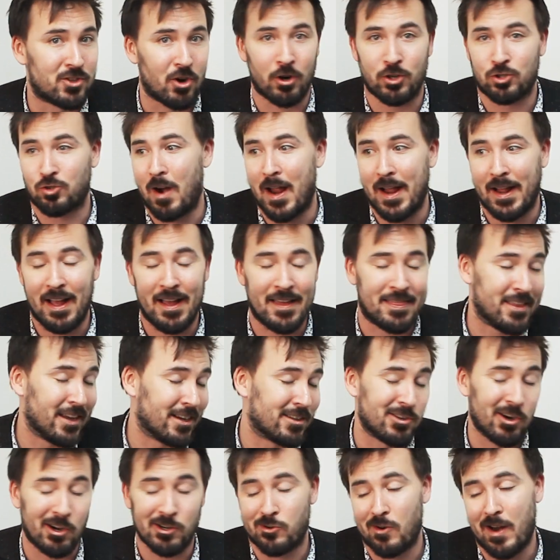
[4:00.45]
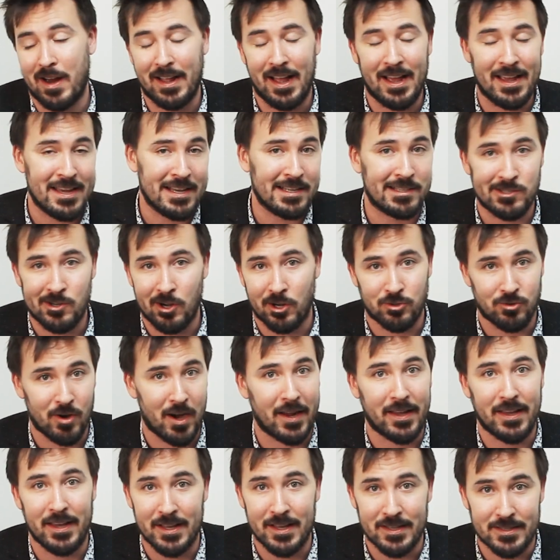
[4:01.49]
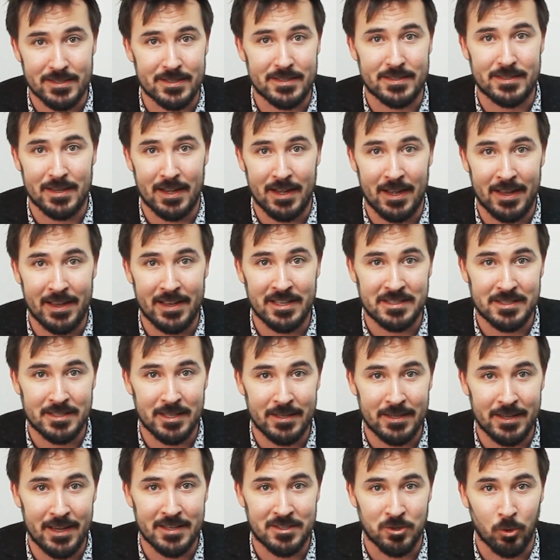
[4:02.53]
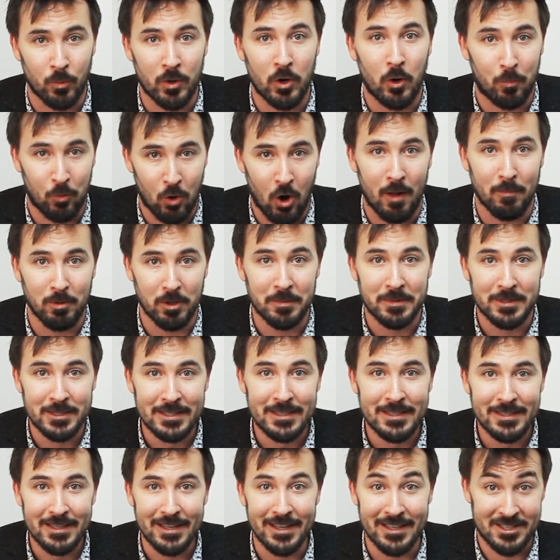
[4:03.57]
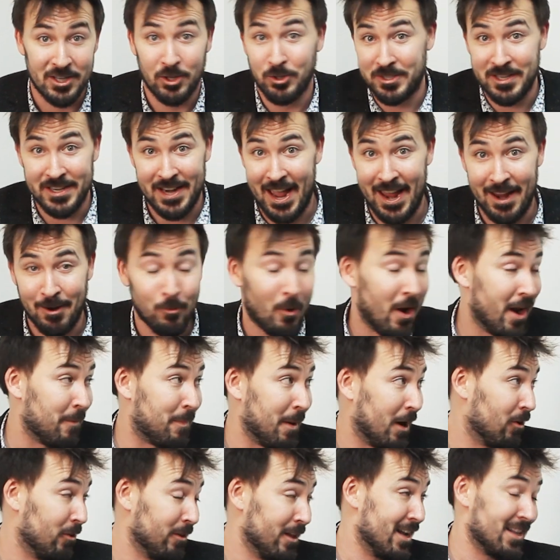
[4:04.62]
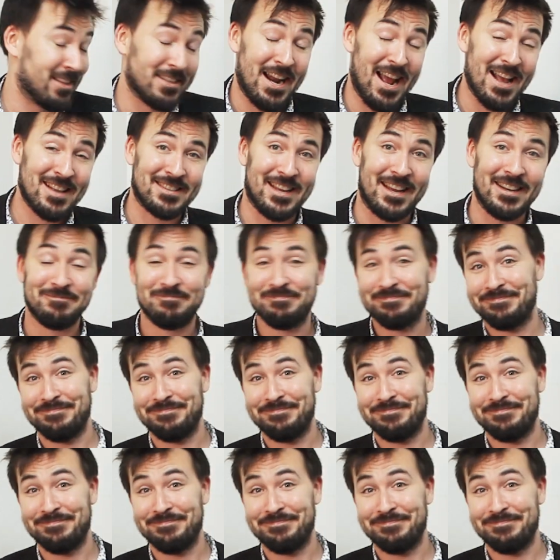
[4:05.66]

Star Trek, I think Star Trek, I eat Star Trek. It's a real problem until today, when apparently it's an asset.